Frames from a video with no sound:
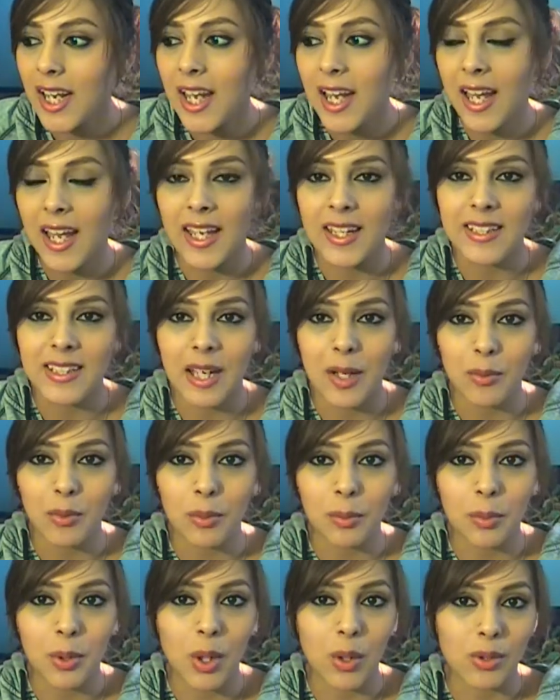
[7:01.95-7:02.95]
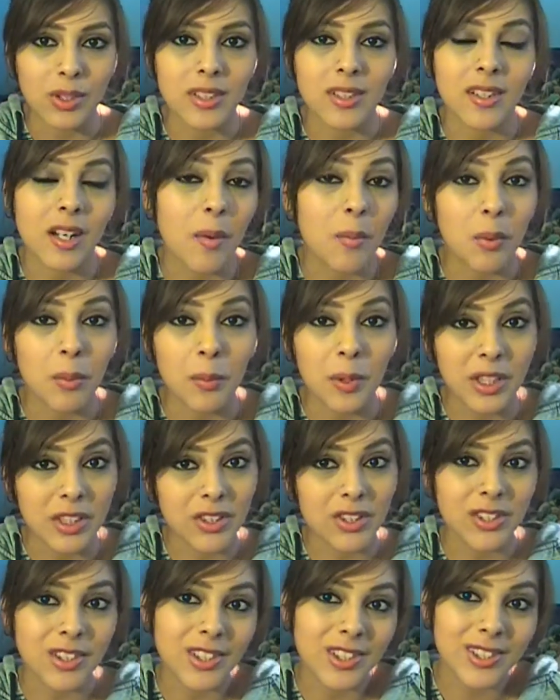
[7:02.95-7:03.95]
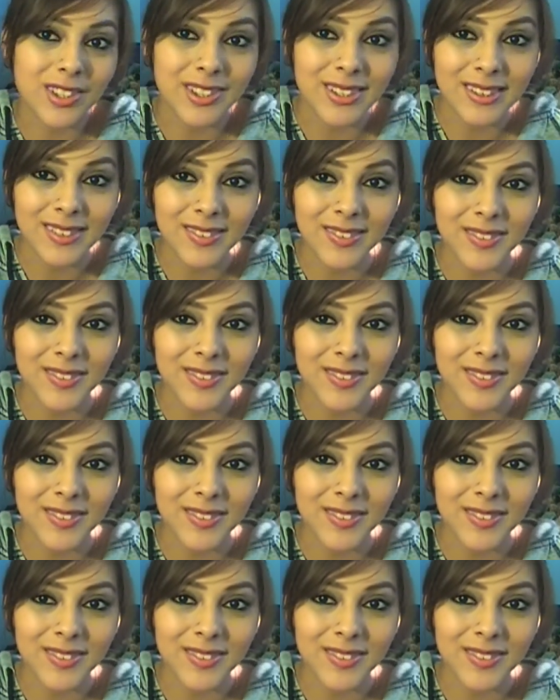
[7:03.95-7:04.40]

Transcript: and I will post a couple pictures.